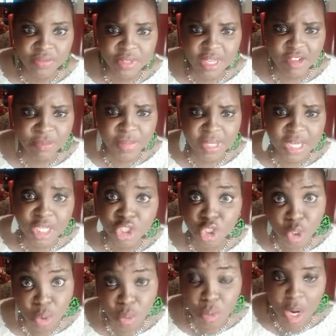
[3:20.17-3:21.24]
of love because
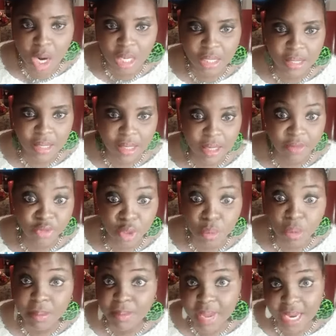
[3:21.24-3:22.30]
you are love.
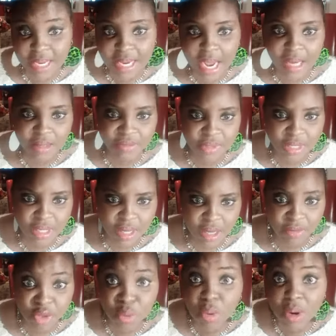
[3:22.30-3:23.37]
You were made out of
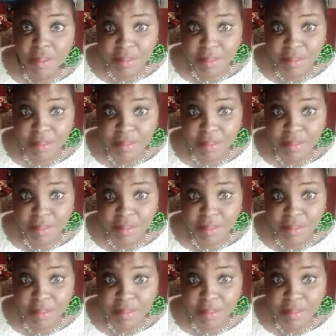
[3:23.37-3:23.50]
love.